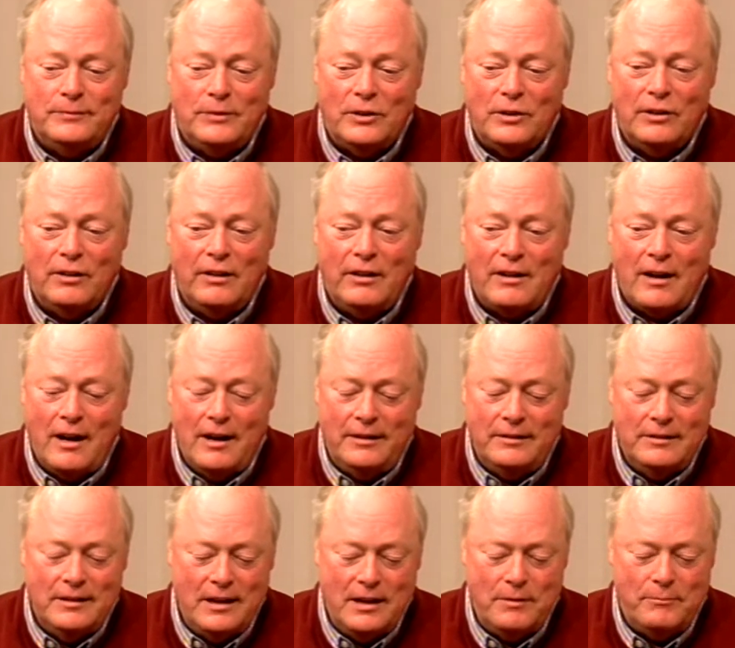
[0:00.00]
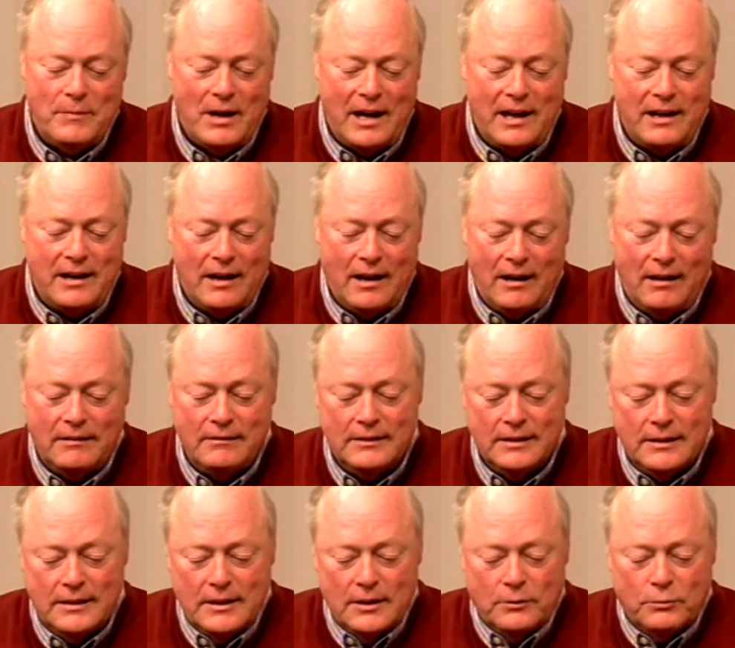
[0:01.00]
early on in my uh,
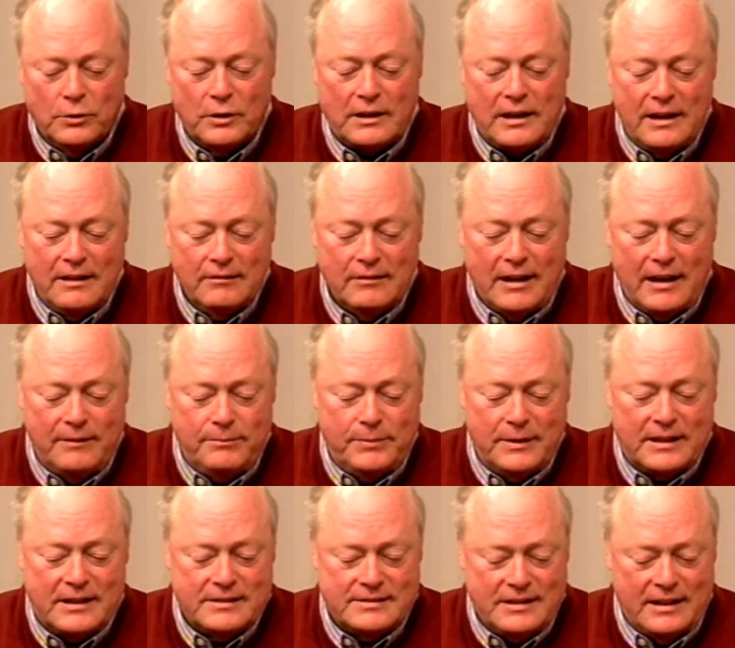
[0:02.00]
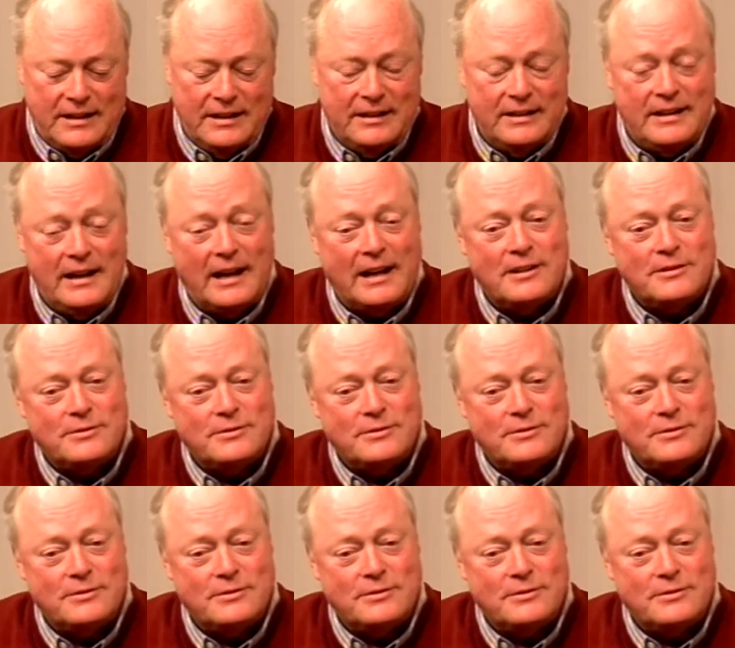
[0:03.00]
working life because I didn't take it.